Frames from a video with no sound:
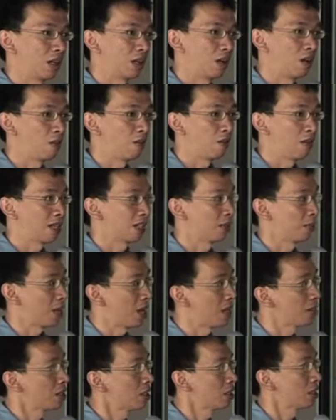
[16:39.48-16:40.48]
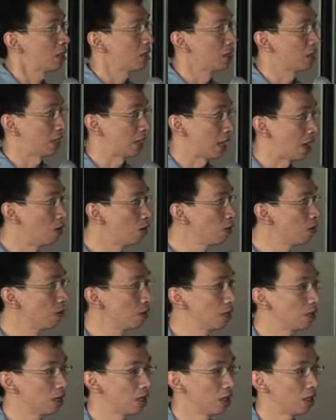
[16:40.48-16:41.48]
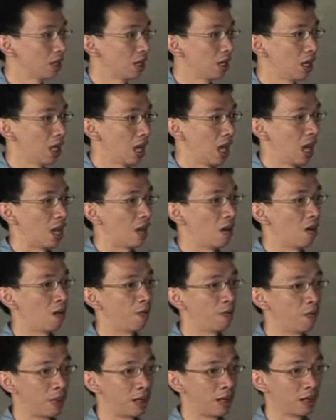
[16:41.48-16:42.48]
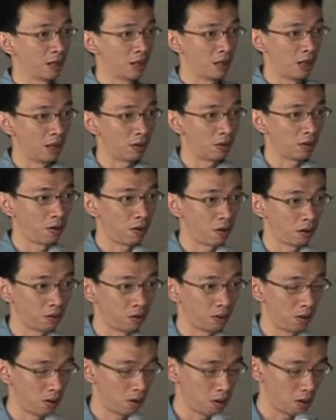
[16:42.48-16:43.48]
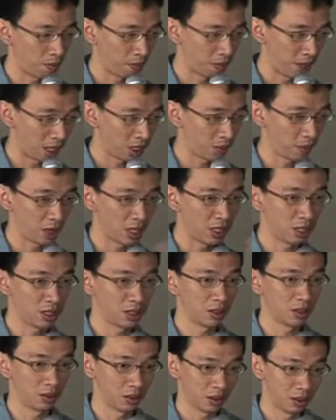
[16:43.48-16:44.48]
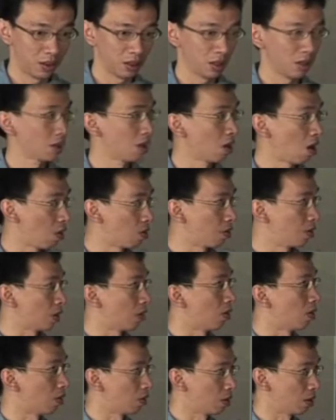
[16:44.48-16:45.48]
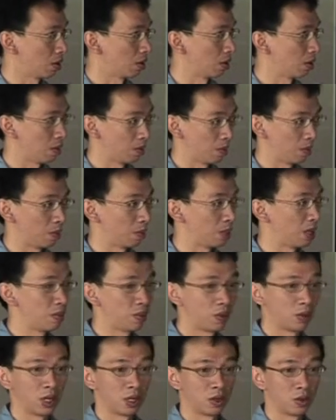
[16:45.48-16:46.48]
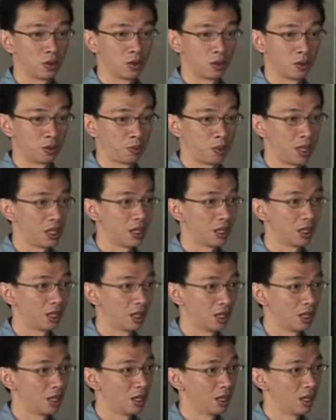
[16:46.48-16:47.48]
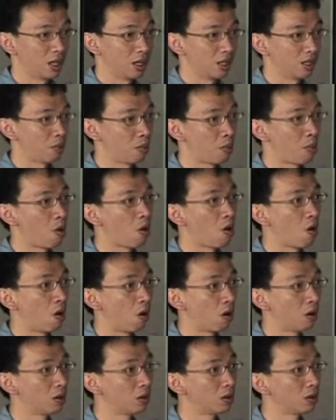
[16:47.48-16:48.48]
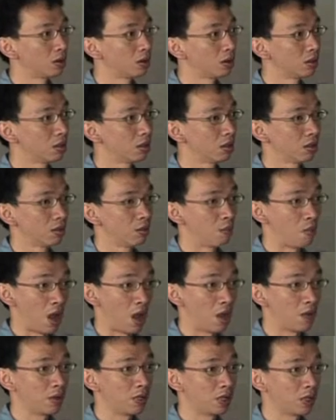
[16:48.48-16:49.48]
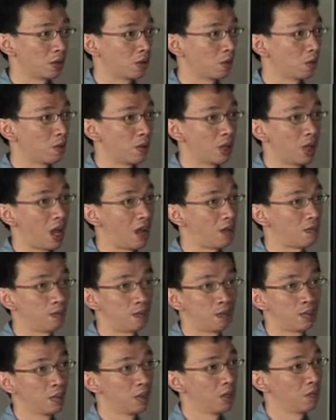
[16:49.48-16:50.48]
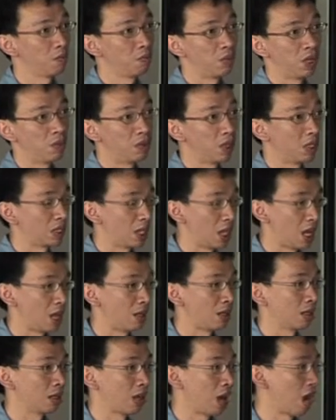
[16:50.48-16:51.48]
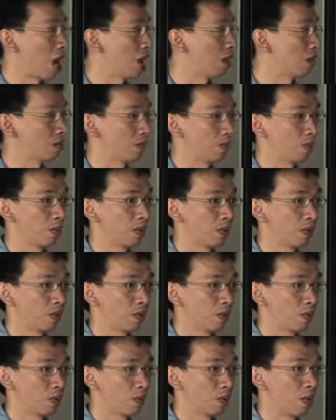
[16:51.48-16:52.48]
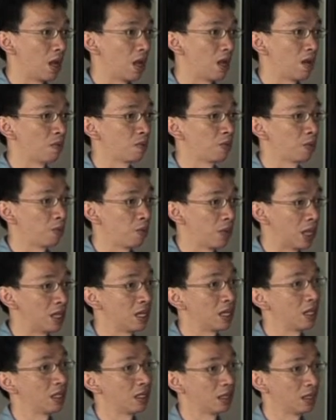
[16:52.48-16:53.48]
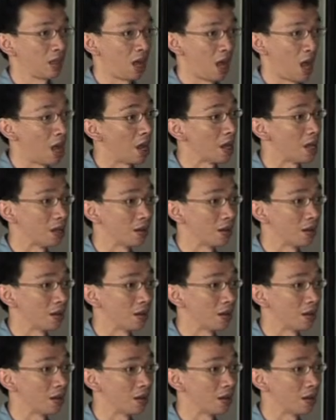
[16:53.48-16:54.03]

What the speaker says: of expression self, and of expression of the people that you're speaking is more various. So we have maybe 10 kind of way of speaking I.